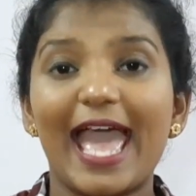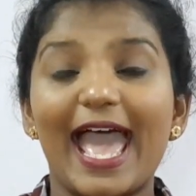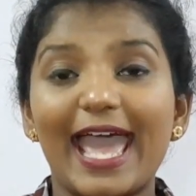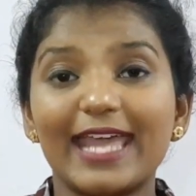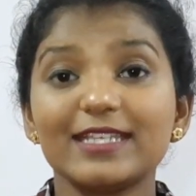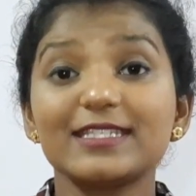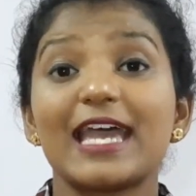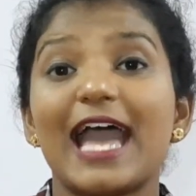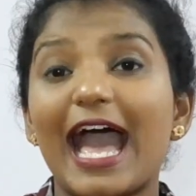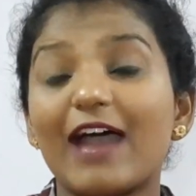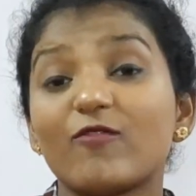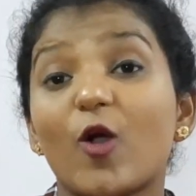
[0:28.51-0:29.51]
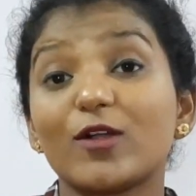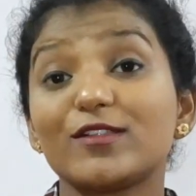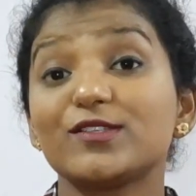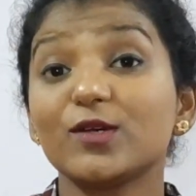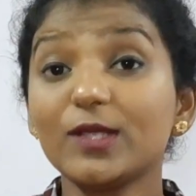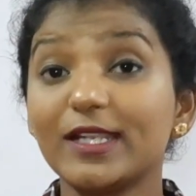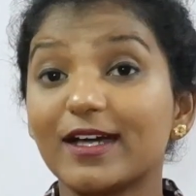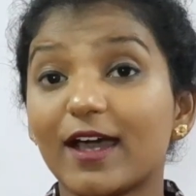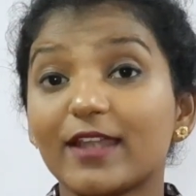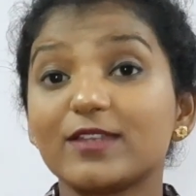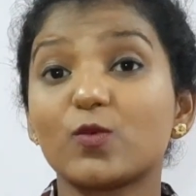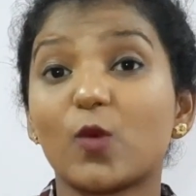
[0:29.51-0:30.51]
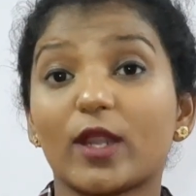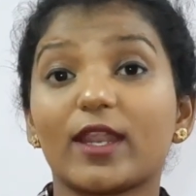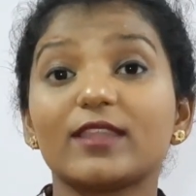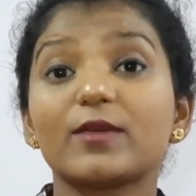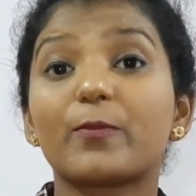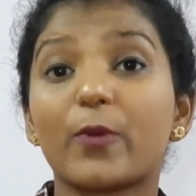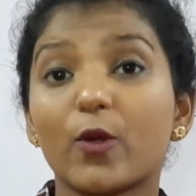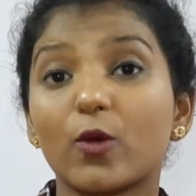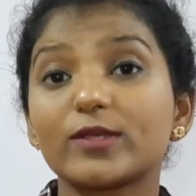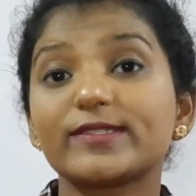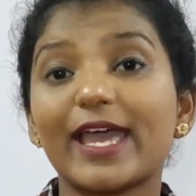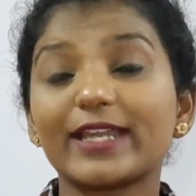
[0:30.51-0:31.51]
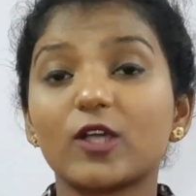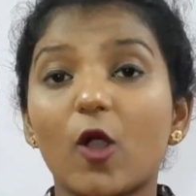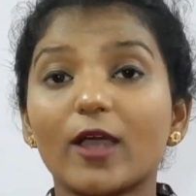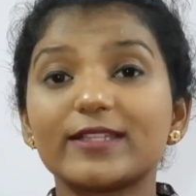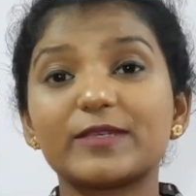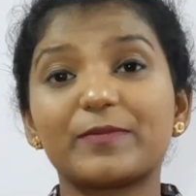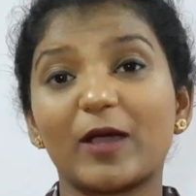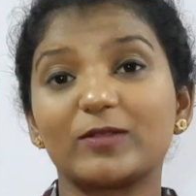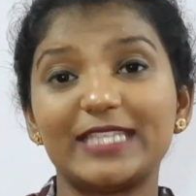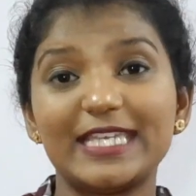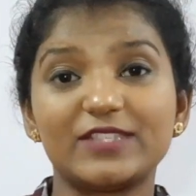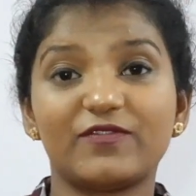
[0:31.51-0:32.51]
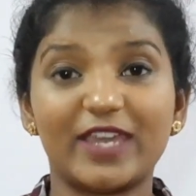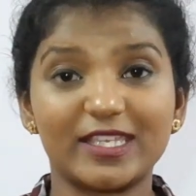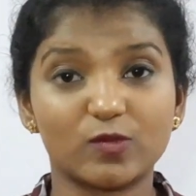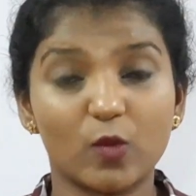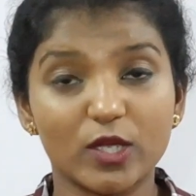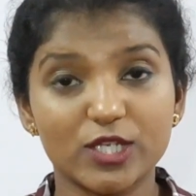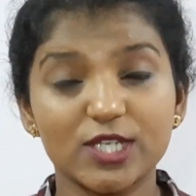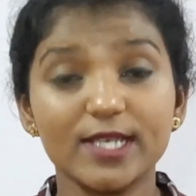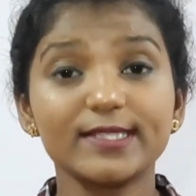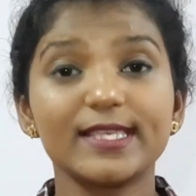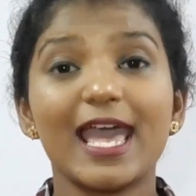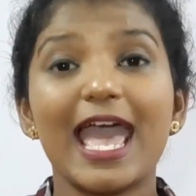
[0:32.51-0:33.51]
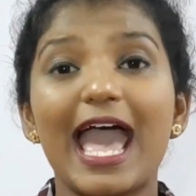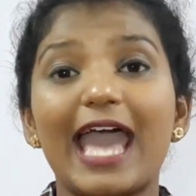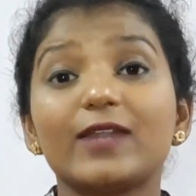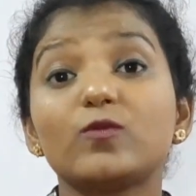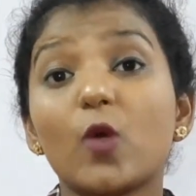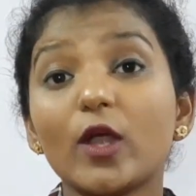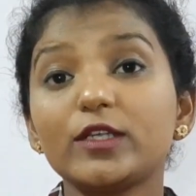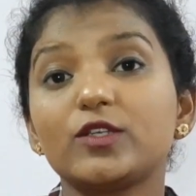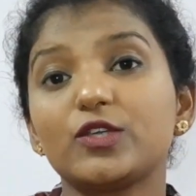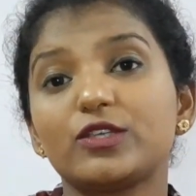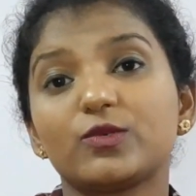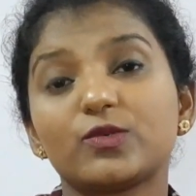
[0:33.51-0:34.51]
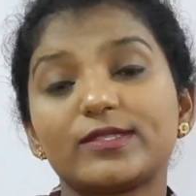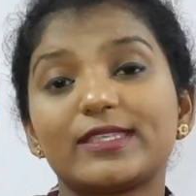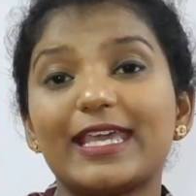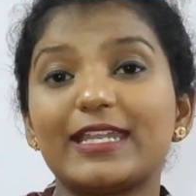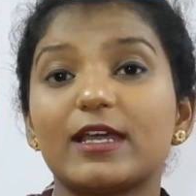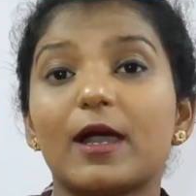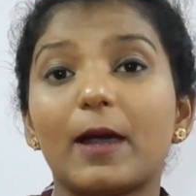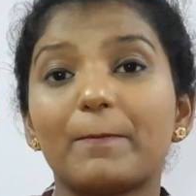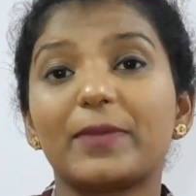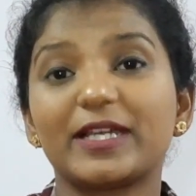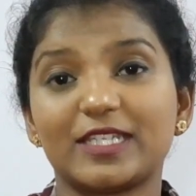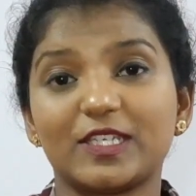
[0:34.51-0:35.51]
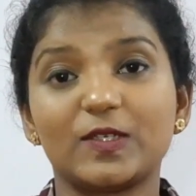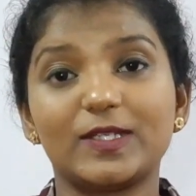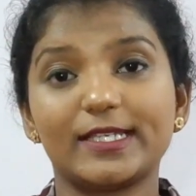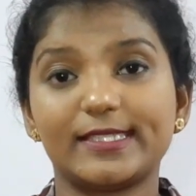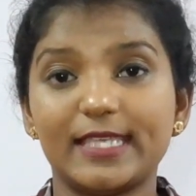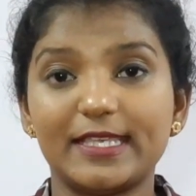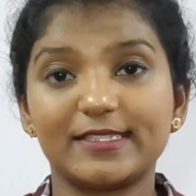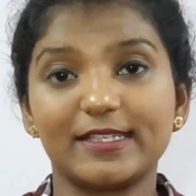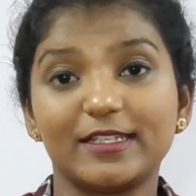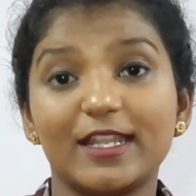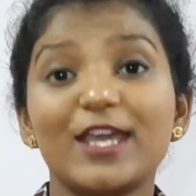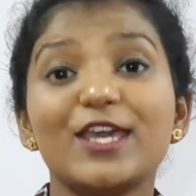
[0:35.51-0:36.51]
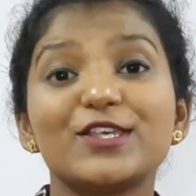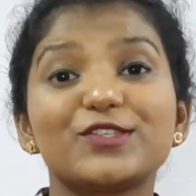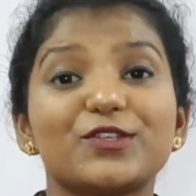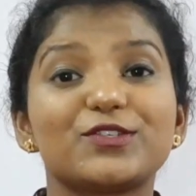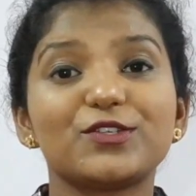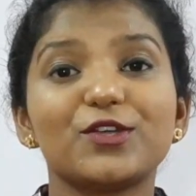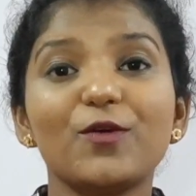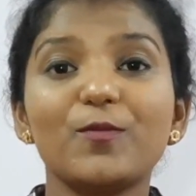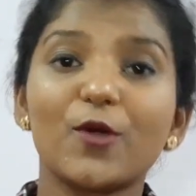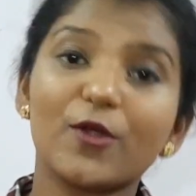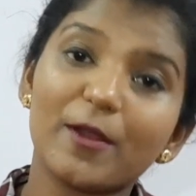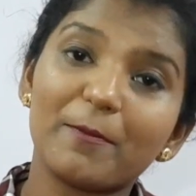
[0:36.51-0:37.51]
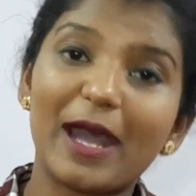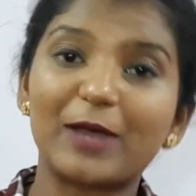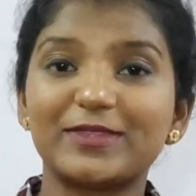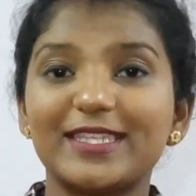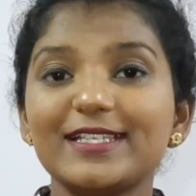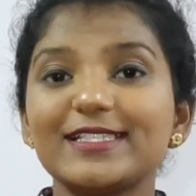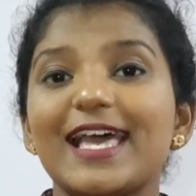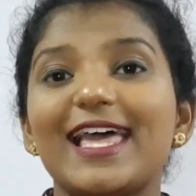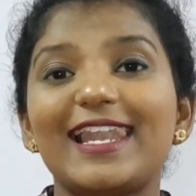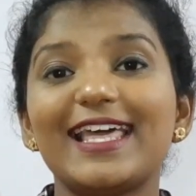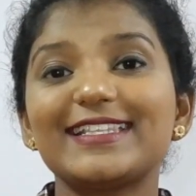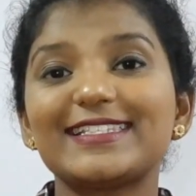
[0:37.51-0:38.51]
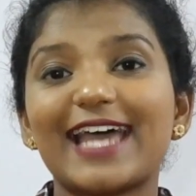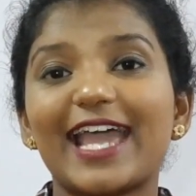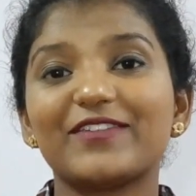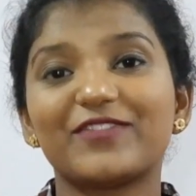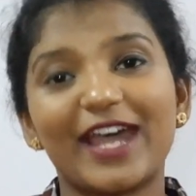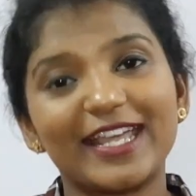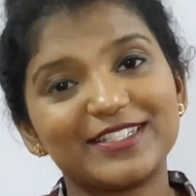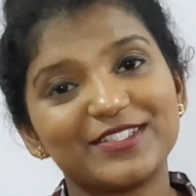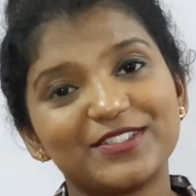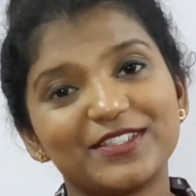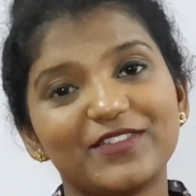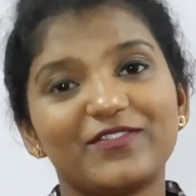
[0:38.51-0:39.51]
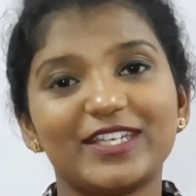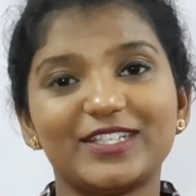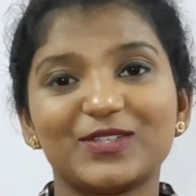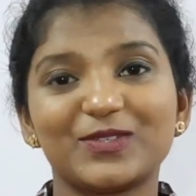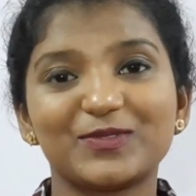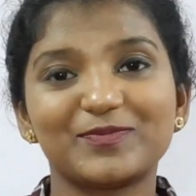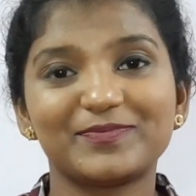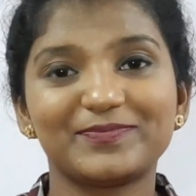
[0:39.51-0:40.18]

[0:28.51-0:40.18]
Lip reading: And I've also learned what are the pros and cons about these face washes and what to use in a particular season. So to know more about this, let's dive right into the video.